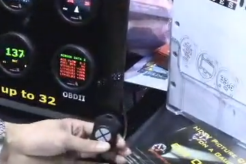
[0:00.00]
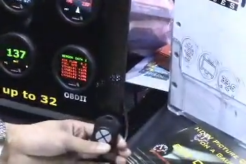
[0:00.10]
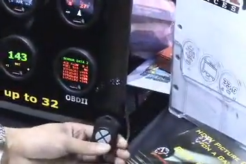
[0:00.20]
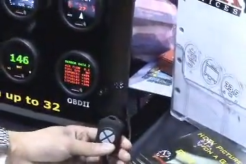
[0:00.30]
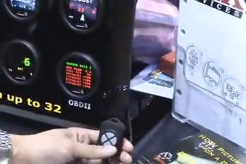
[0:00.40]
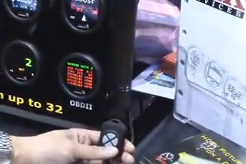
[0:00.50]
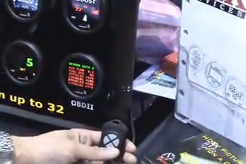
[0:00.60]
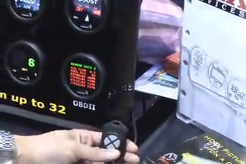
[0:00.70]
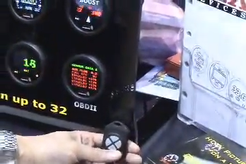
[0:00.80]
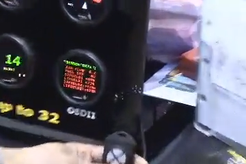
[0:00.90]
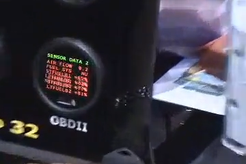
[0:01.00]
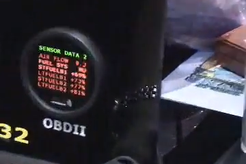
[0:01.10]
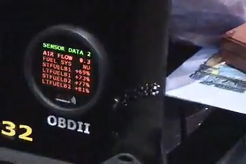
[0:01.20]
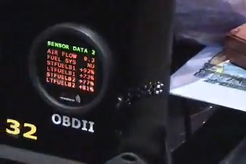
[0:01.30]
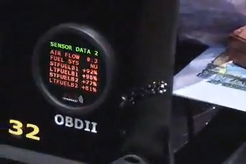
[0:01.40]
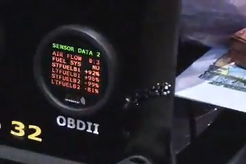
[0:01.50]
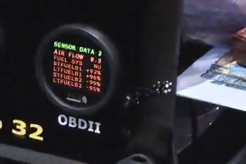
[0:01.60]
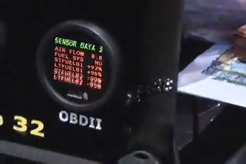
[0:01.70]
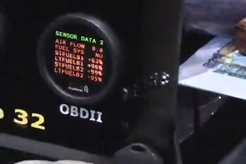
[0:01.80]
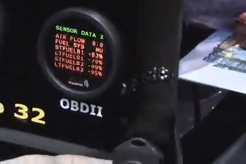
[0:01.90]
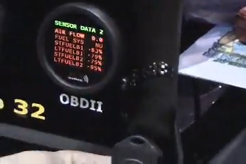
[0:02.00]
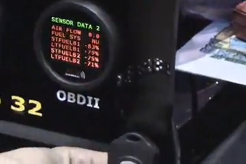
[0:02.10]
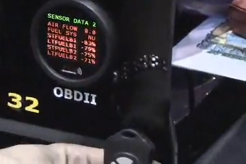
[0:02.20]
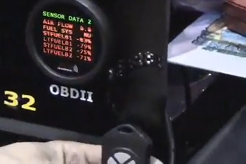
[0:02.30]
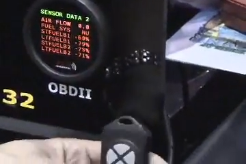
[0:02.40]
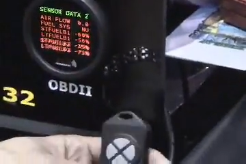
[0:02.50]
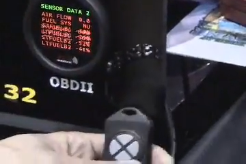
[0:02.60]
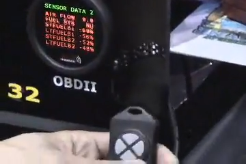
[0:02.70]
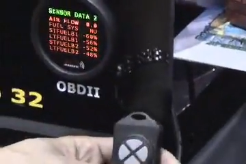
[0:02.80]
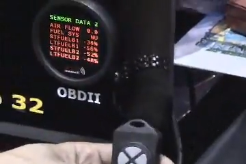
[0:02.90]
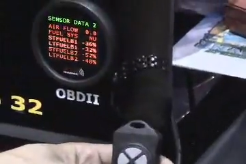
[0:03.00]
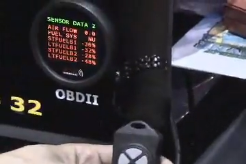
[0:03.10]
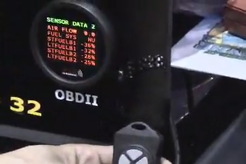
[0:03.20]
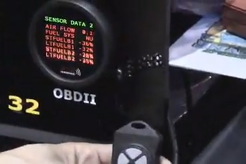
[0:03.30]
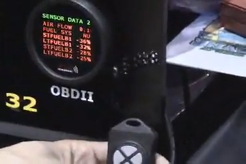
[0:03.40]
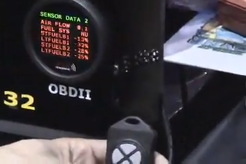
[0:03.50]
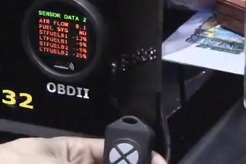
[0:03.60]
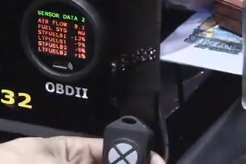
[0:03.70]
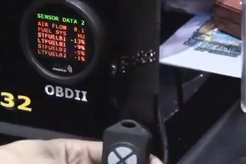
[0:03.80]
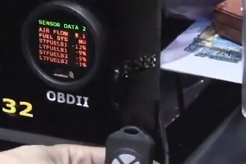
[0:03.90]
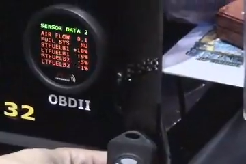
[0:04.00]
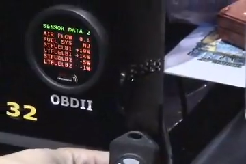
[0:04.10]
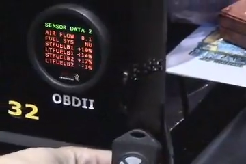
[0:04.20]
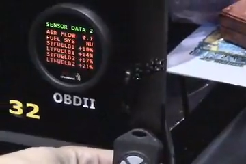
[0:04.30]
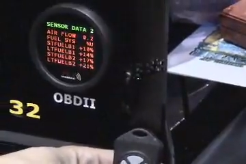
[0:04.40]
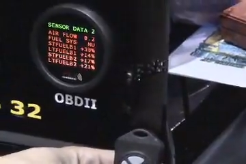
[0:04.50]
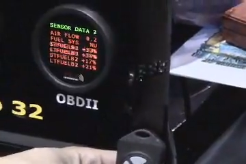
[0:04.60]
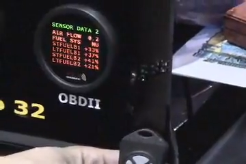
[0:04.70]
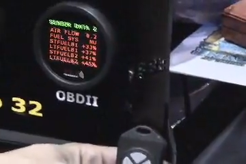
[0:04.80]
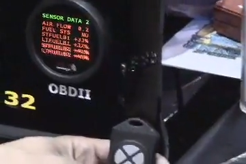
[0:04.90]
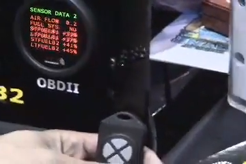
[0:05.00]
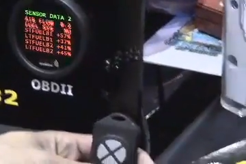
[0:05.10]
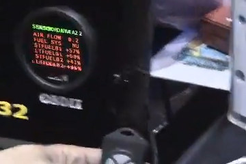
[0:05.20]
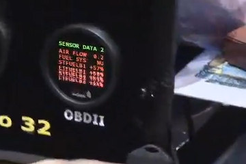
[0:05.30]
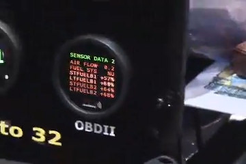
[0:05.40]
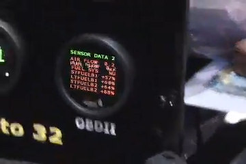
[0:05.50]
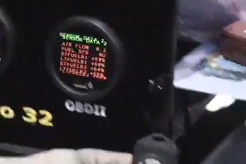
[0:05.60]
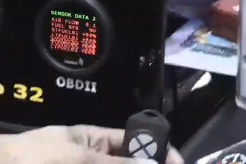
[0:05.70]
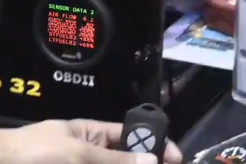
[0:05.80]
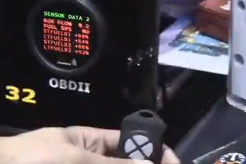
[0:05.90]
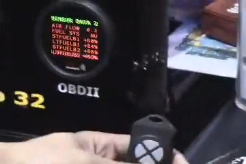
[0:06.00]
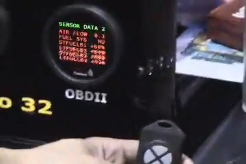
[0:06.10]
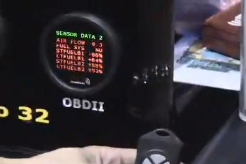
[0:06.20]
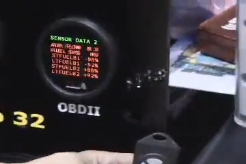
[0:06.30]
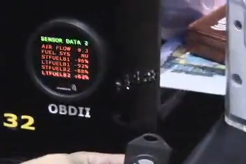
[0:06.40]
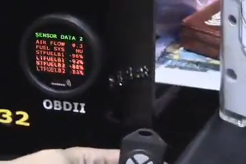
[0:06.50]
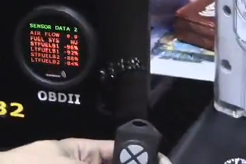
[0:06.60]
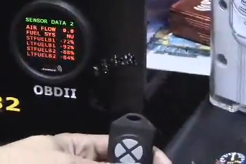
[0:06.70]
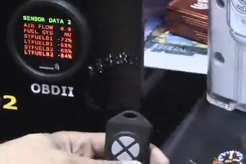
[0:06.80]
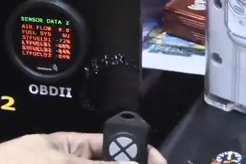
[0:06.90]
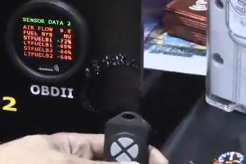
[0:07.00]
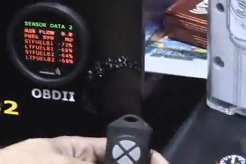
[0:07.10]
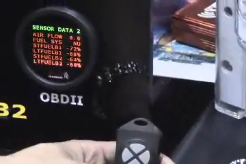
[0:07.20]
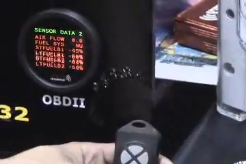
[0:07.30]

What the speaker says: Nobody's mouth can be seen.